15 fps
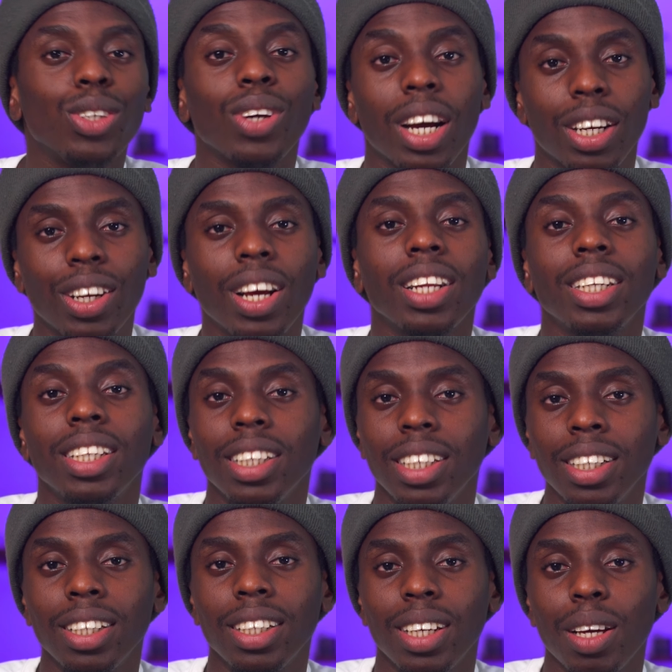you actually
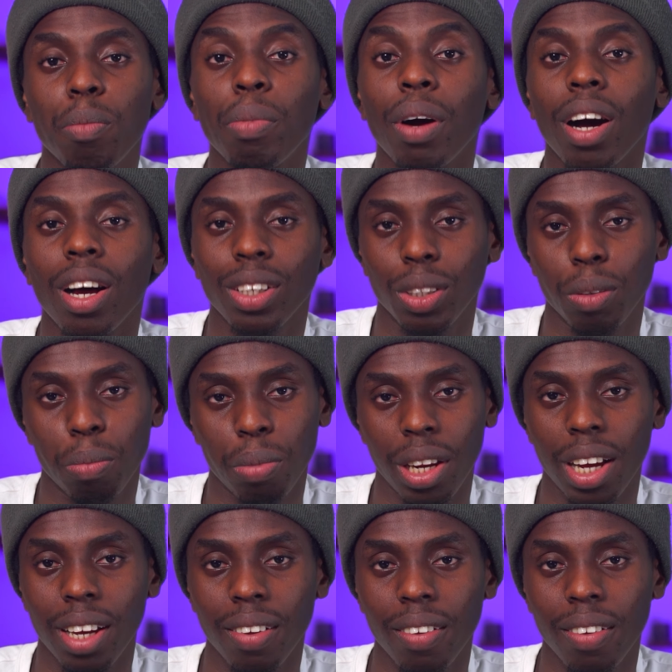need a power supply.